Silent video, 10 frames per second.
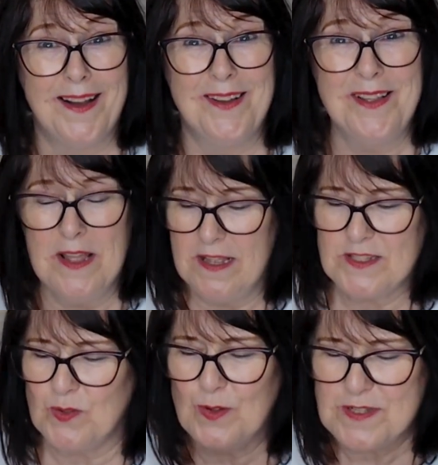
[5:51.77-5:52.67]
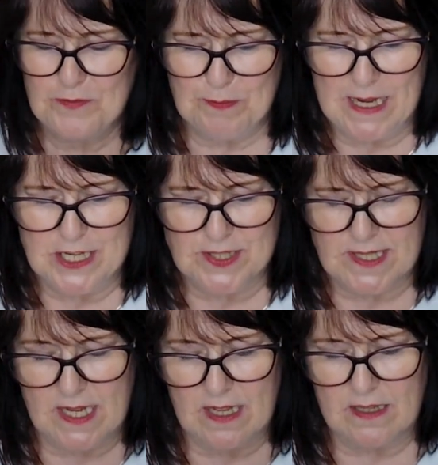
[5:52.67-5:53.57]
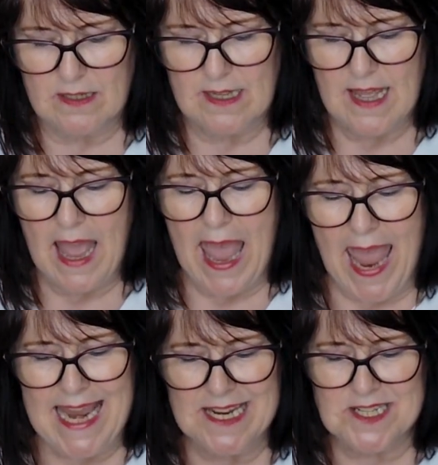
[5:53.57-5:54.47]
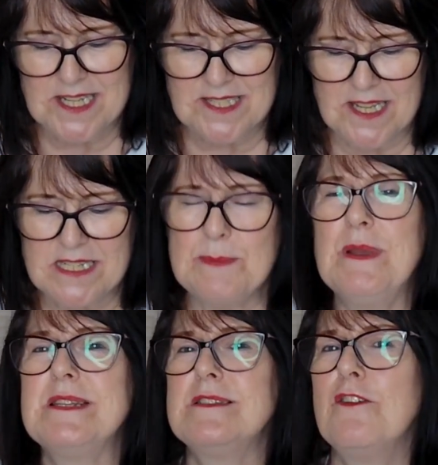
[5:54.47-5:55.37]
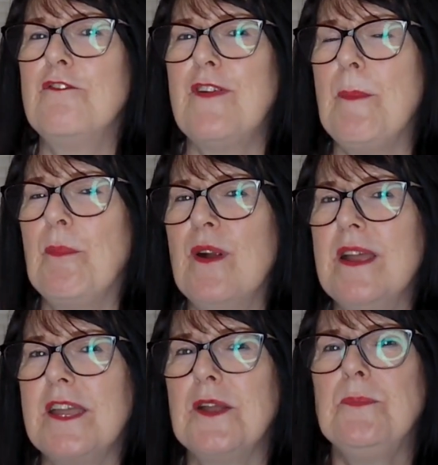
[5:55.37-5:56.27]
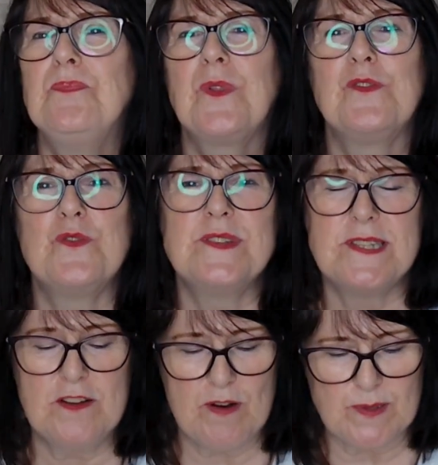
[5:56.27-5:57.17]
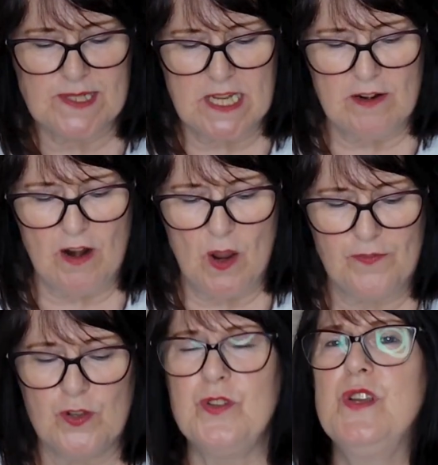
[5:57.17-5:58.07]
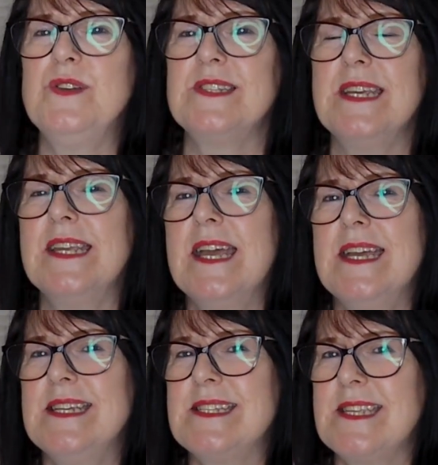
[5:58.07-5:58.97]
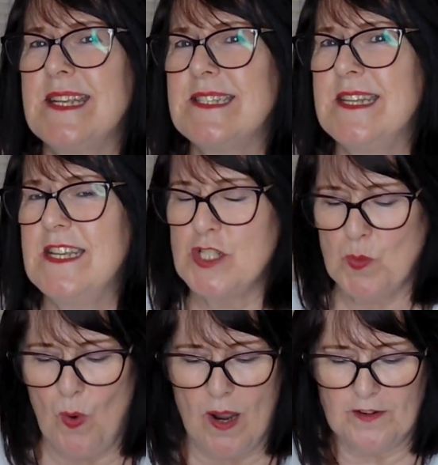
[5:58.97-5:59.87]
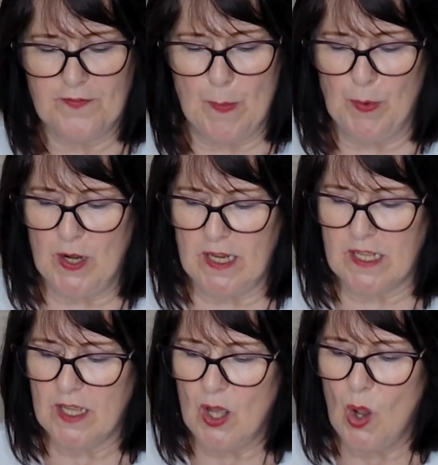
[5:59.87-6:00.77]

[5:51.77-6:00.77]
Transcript: it's all on different pages here, 80 centimetres of fabric for the 00 if you're using 60-inch wide fabric,